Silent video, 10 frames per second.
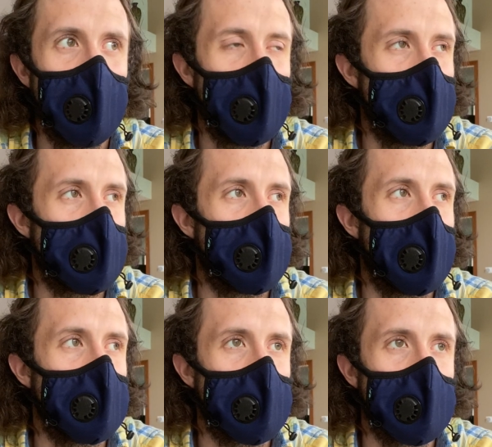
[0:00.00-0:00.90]

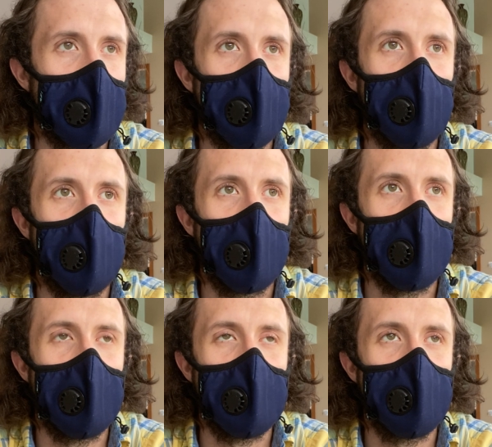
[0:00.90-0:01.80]
because I've worn
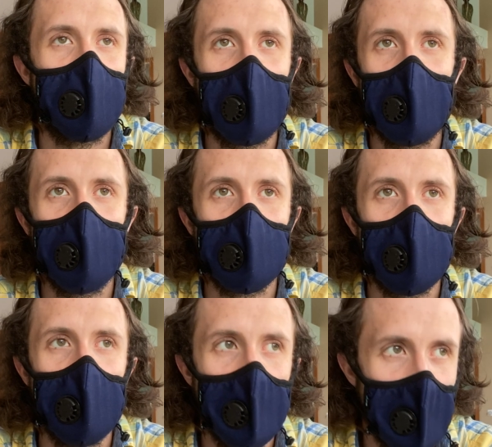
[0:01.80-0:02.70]
N95s
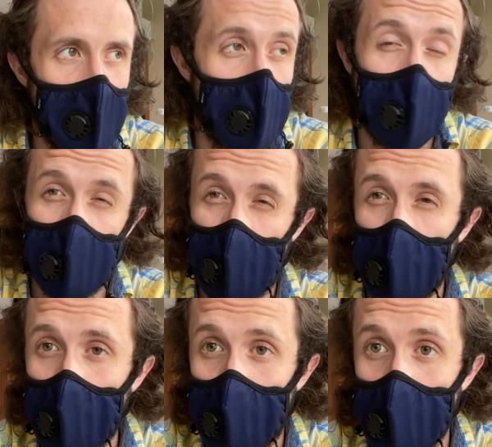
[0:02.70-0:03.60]
and I felt like they
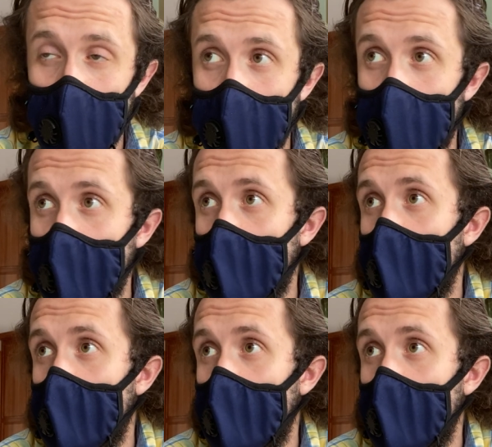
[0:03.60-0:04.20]
weren't breathable.